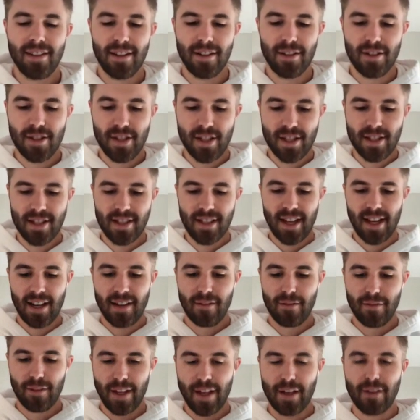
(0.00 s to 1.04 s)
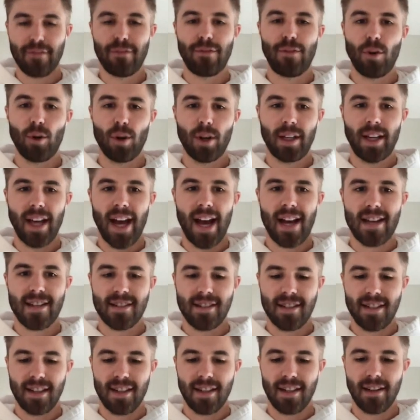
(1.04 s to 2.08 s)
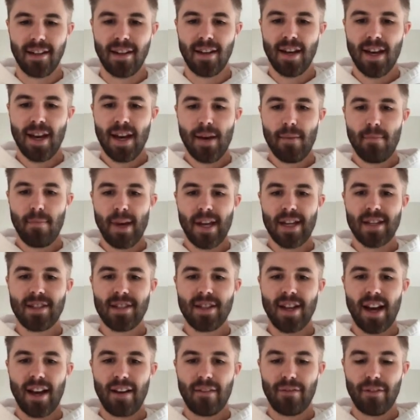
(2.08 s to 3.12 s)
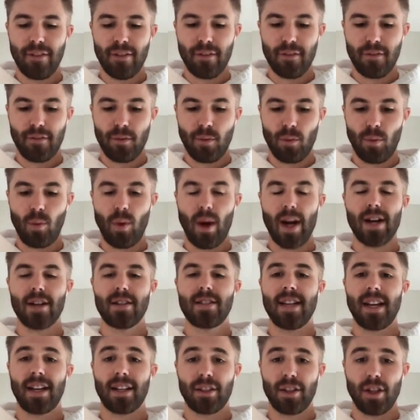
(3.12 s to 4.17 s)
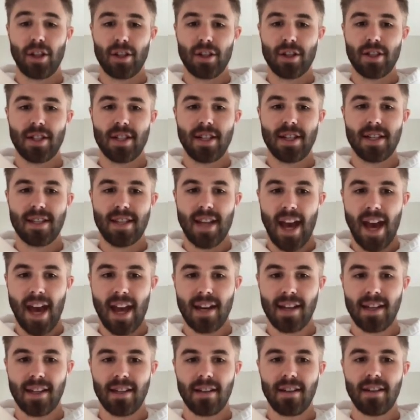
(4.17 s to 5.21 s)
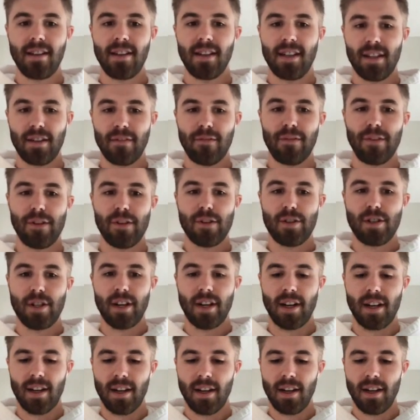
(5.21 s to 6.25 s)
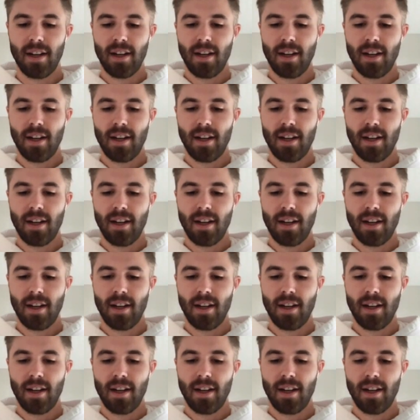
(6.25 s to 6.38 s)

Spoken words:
They're just kind of like forecasting based off of where technology is heading in the future